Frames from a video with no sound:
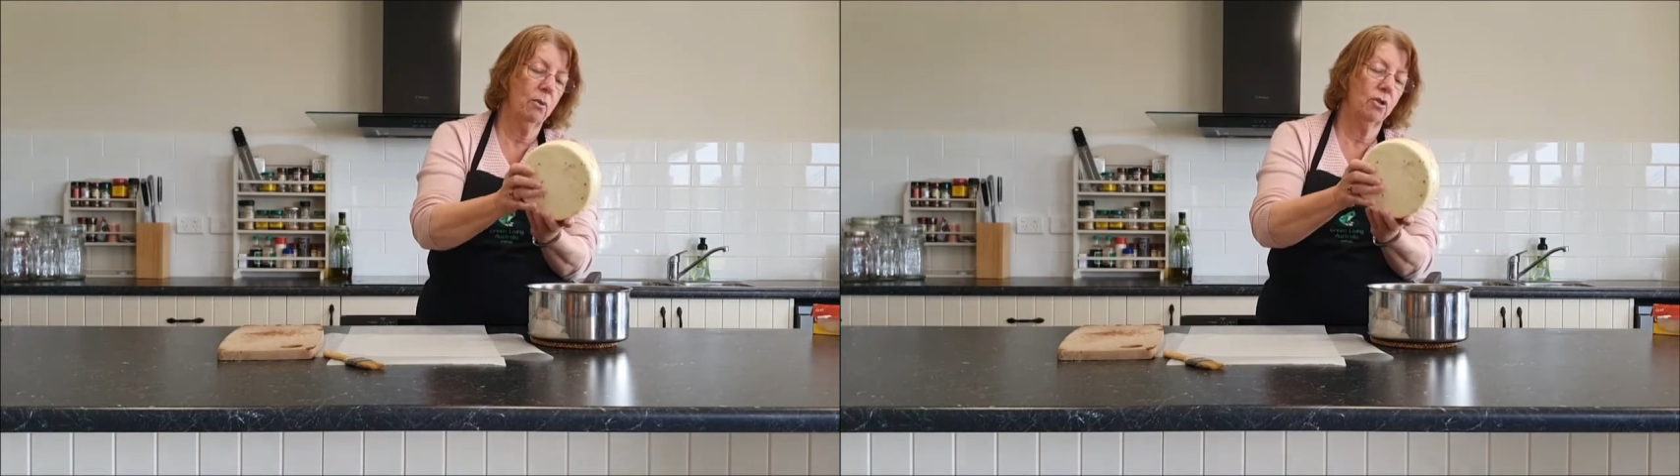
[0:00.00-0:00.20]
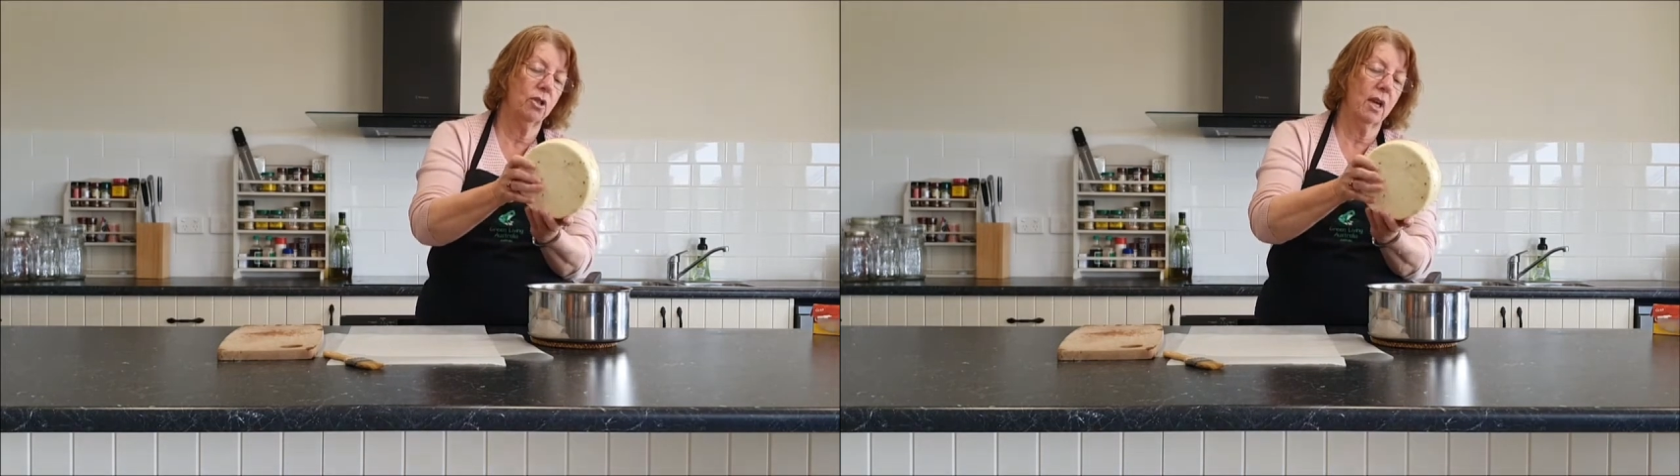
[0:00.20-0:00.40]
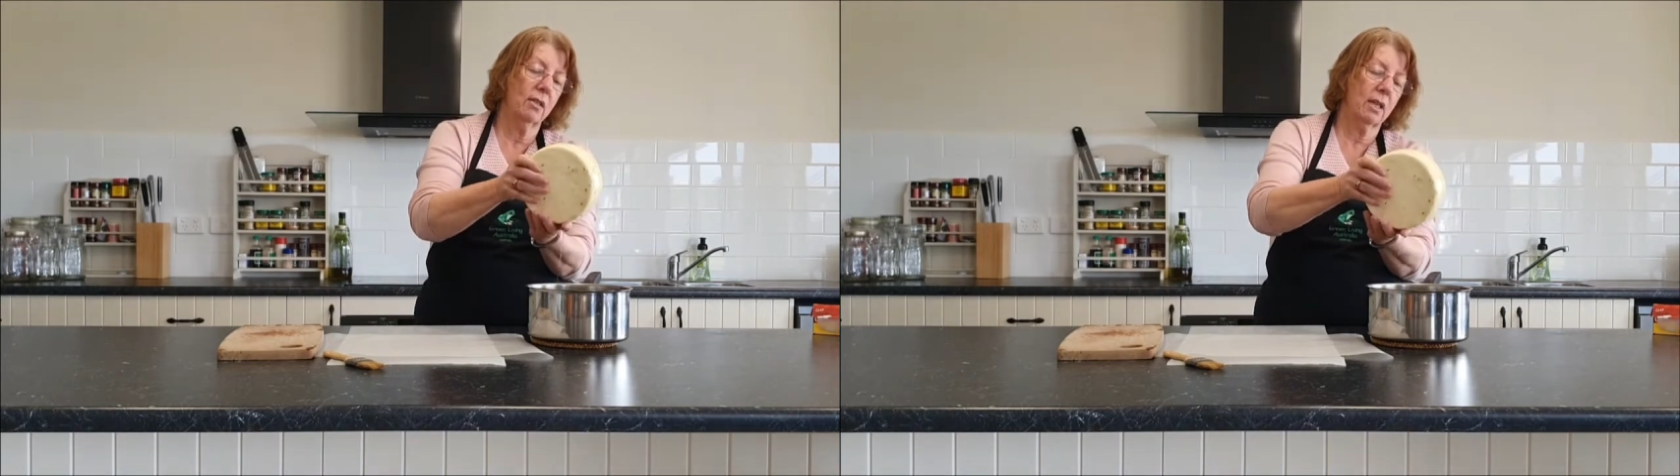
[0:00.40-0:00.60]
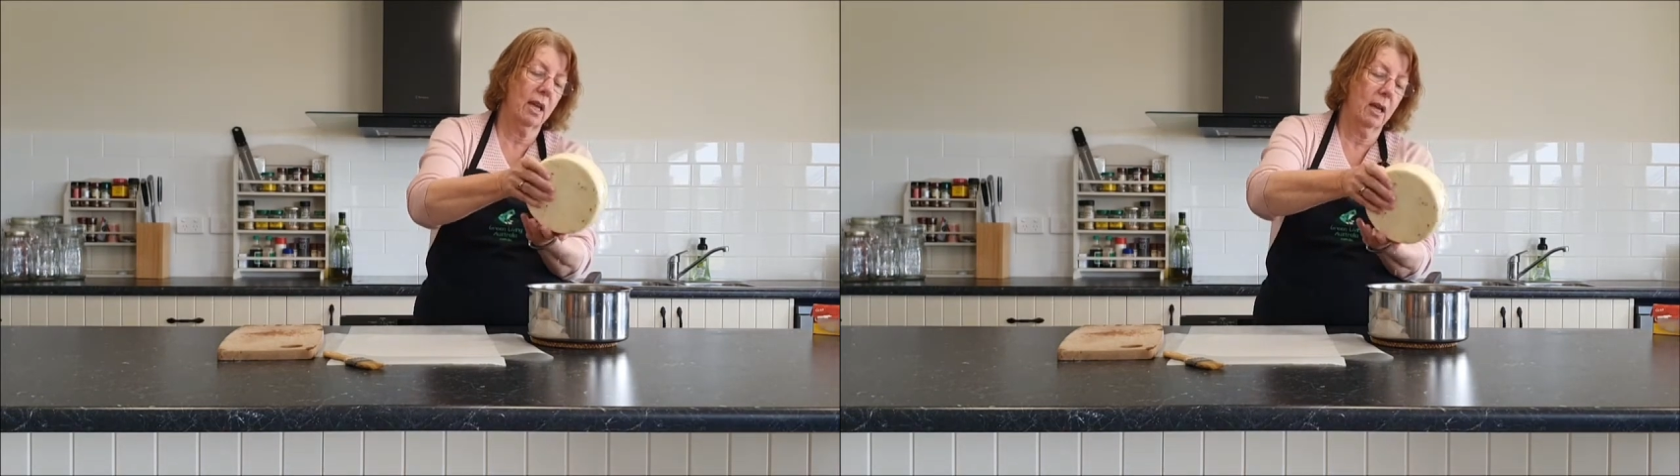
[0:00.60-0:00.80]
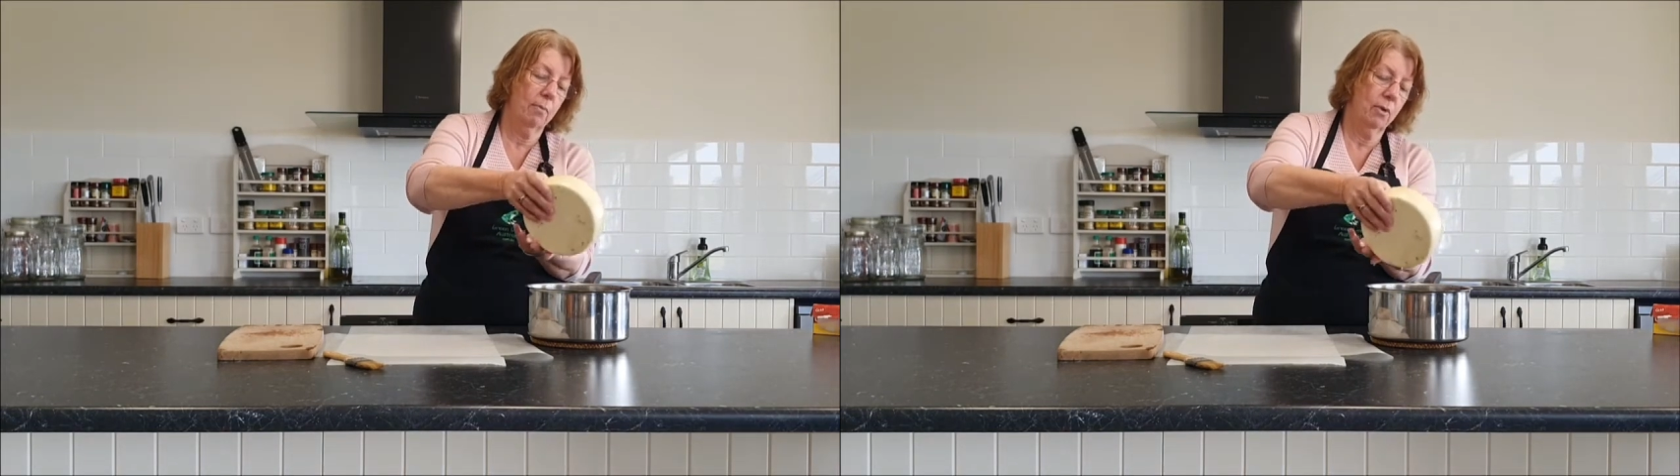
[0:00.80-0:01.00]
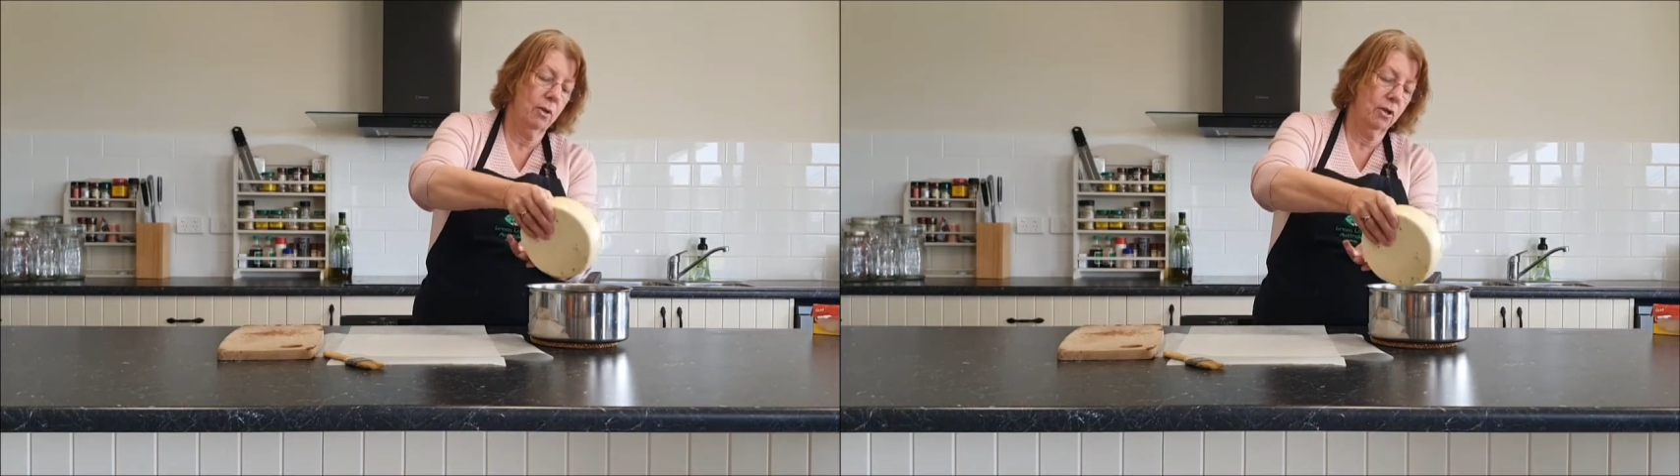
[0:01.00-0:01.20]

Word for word: Just keep